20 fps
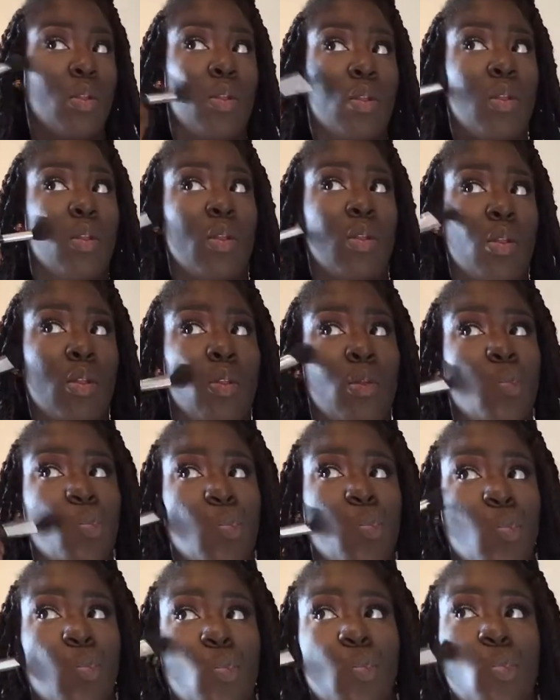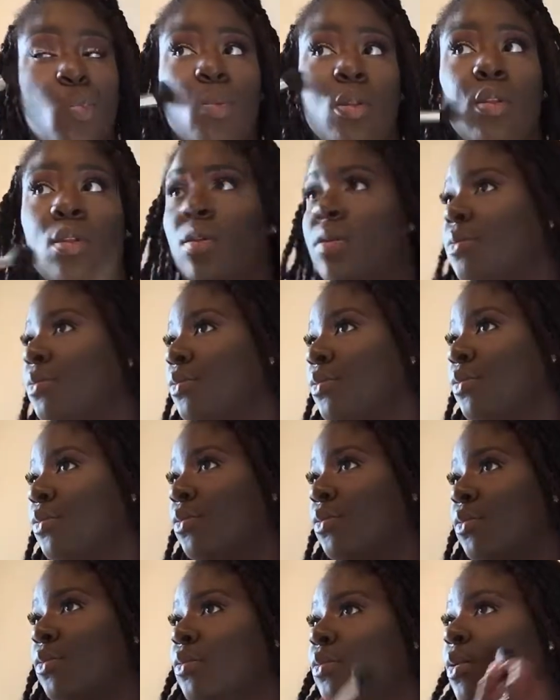So when you contour, you want to
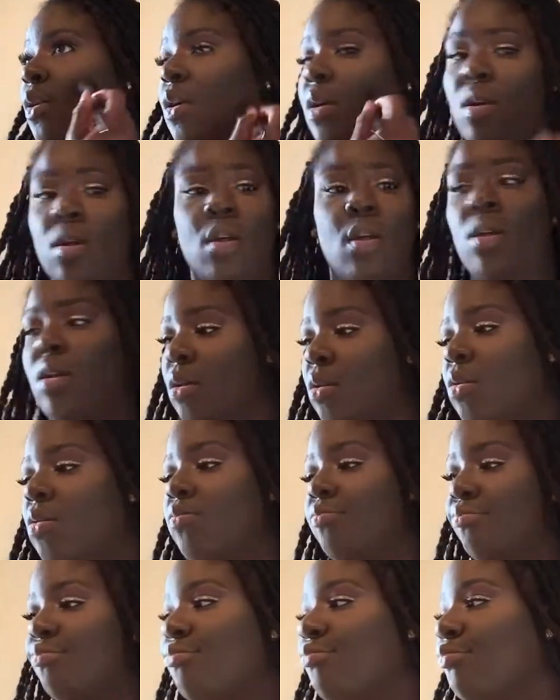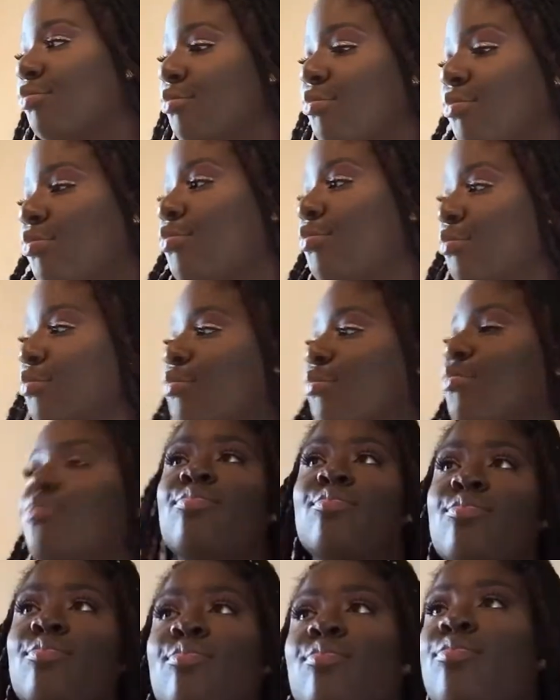make sure you kind of buff it lightly, blend it
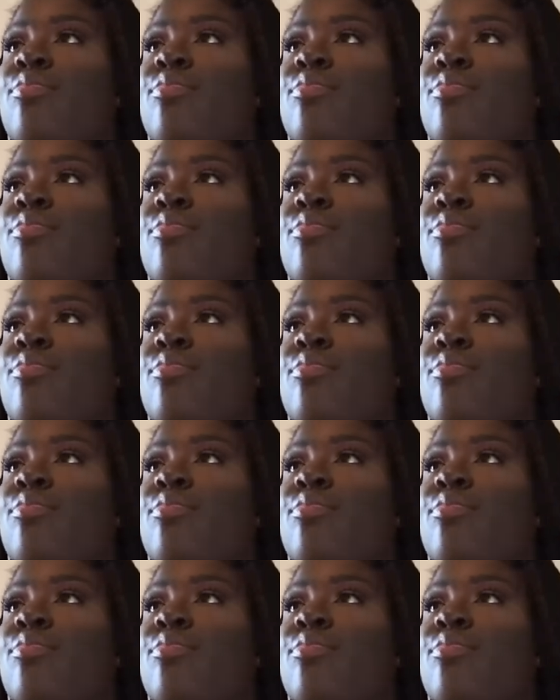up.